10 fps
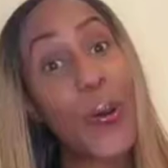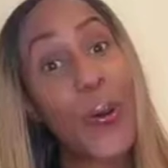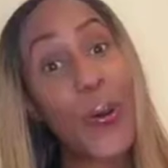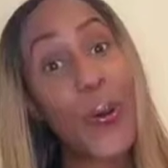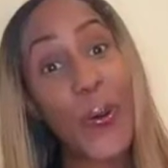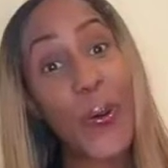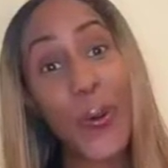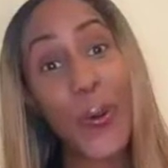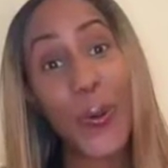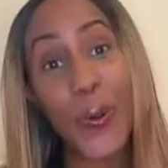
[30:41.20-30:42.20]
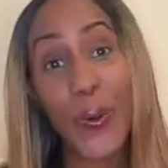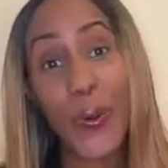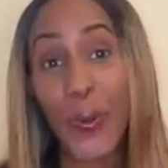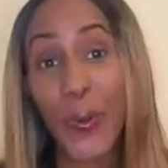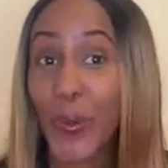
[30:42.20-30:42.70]

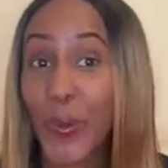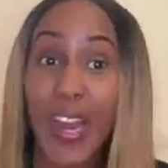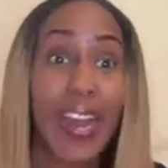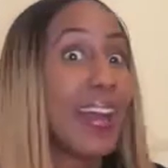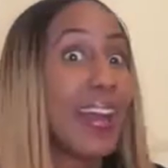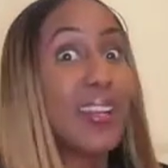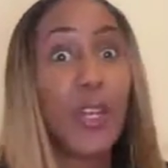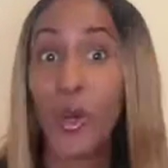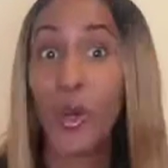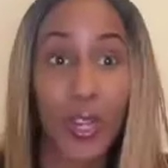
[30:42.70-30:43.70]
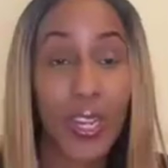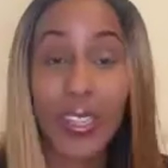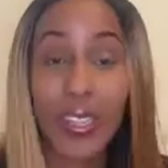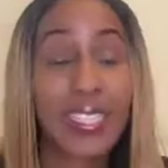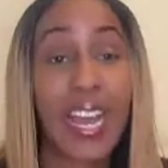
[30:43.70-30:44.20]
Whoa. Look,
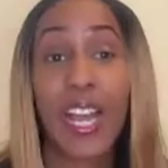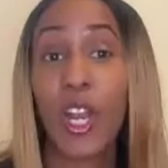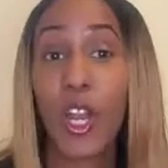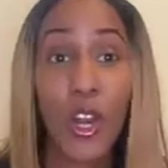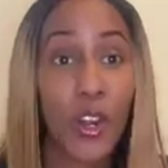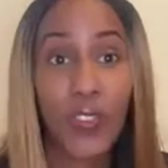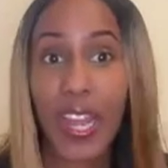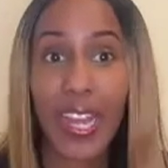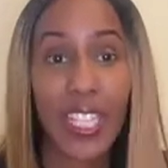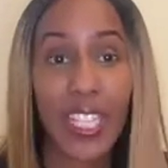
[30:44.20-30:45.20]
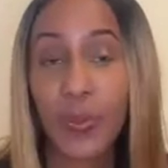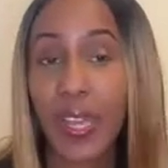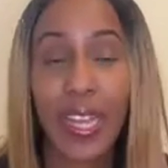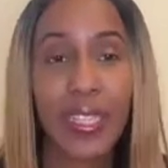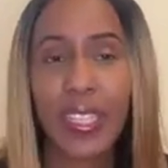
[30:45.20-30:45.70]
there's a lot of layers
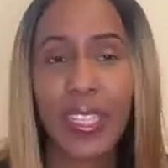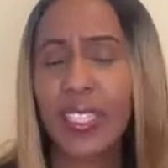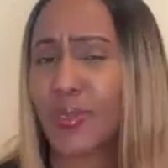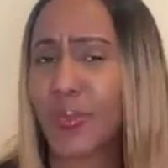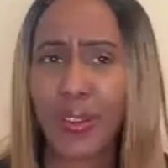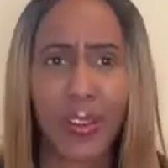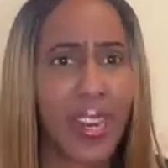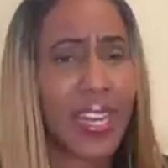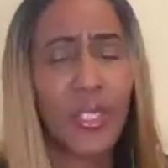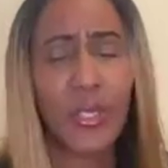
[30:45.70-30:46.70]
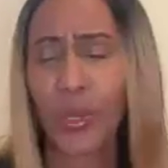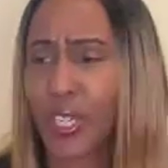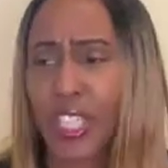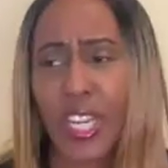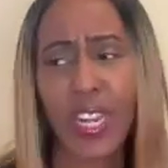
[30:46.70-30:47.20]
behind this Maria,
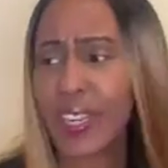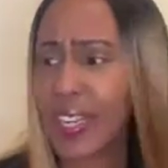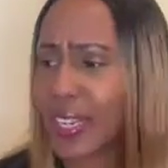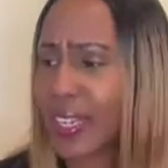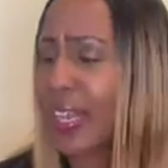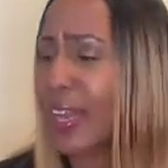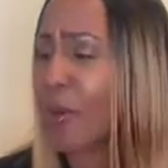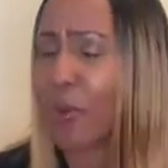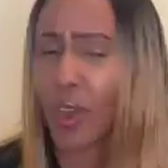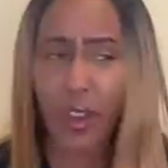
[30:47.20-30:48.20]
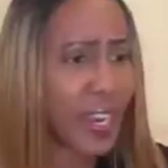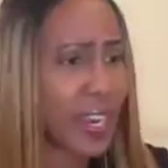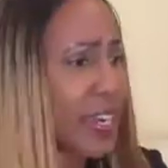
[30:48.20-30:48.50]
Sorisha, Neil, Warren,